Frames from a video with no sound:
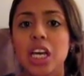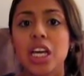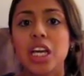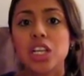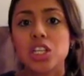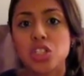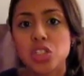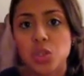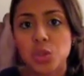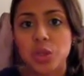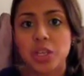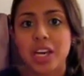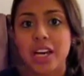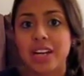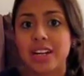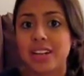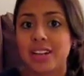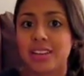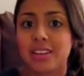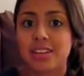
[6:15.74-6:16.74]
into
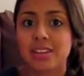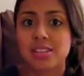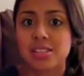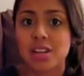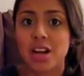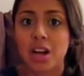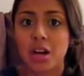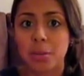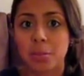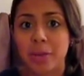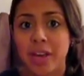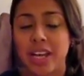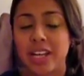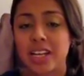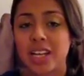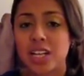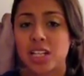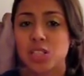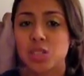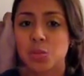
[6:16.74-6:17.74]
getting the Doc
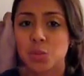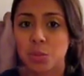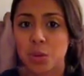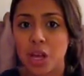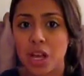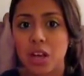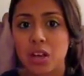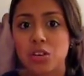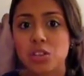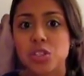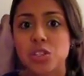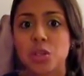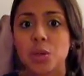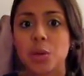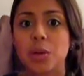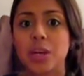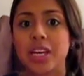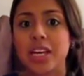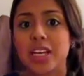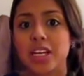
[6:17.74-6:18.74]
Band as well
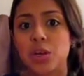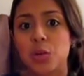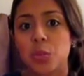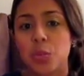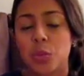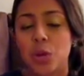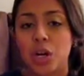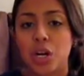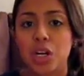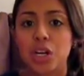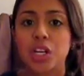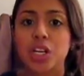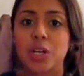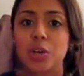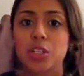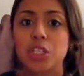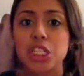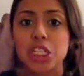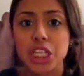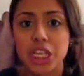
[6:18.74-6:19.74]
so it could work
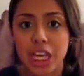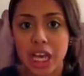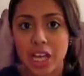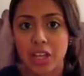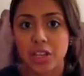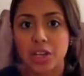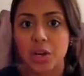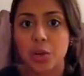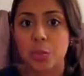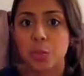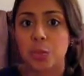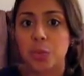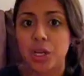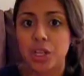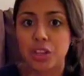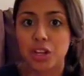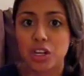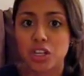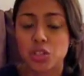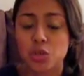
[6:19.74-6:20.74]
together
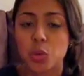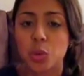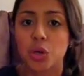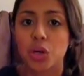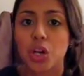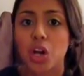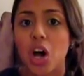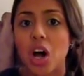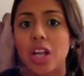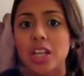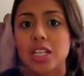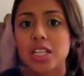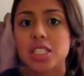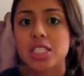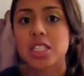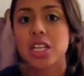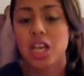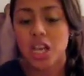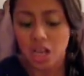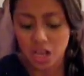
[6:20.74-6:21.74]
with her
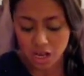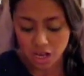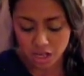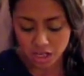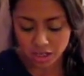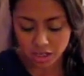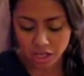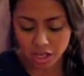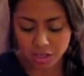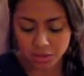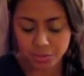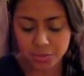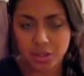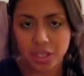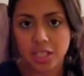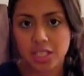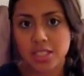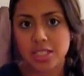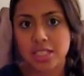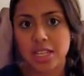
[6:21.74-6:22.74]
torticollis a lot of
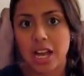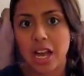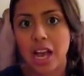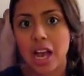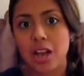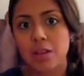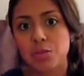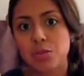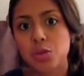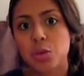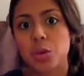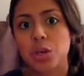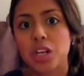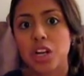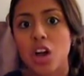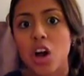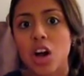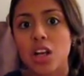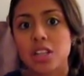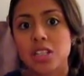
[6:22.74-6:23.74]
kids that have
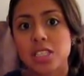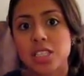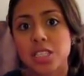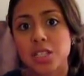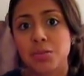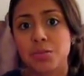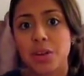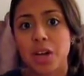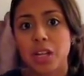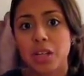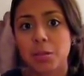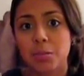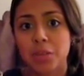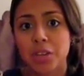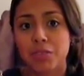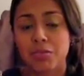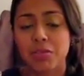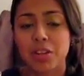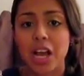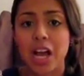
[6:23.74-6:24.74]
torticollis develop
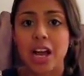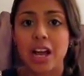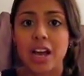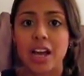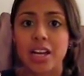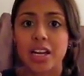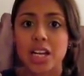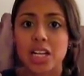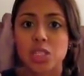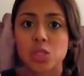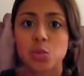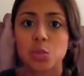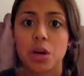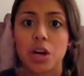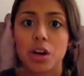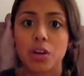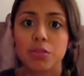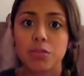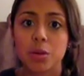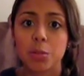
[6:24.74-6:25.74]
the flathead as
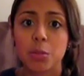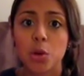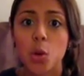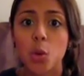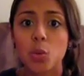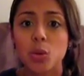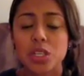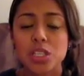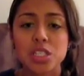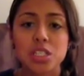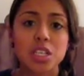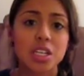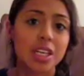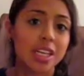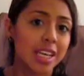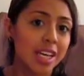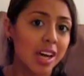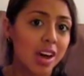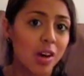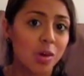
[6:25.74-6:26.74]
well from always
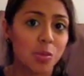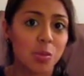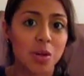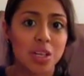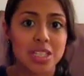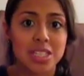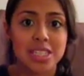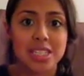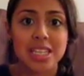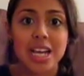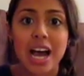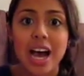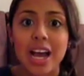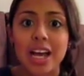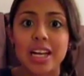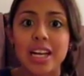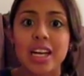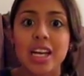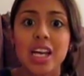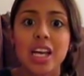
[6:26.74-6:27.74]
looking on one
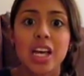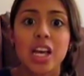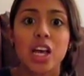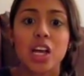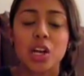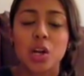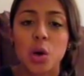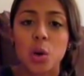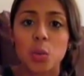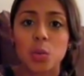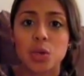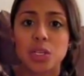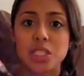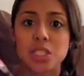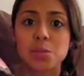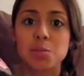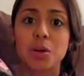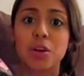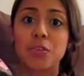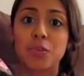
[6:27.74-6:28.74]
side and
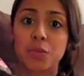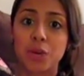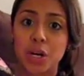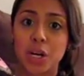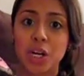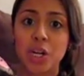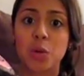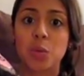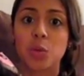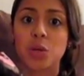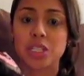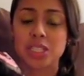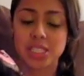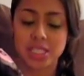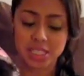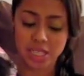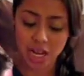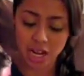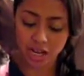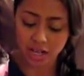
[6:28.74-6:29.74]
always preferring one
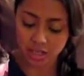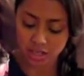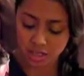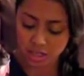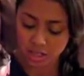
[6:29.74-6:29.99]
side.